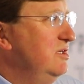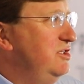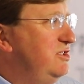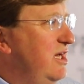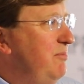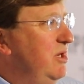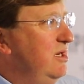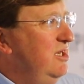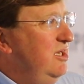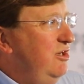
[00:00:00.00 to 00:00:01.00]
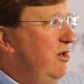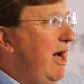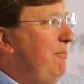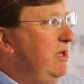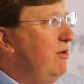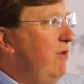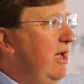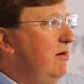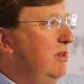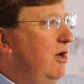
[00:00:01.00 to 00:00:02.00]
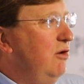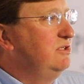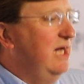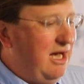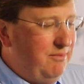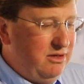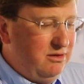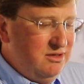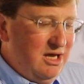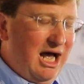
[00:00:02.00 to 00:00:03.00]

She said, "But you know, I've been around a long time, and